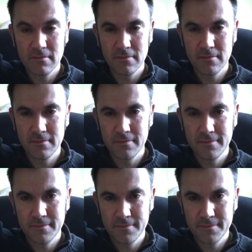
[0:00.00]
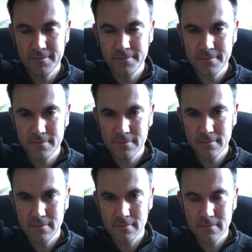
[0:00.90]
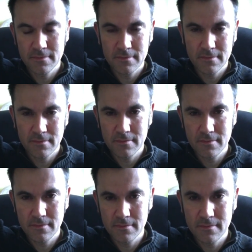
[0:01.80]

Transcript: [no speech]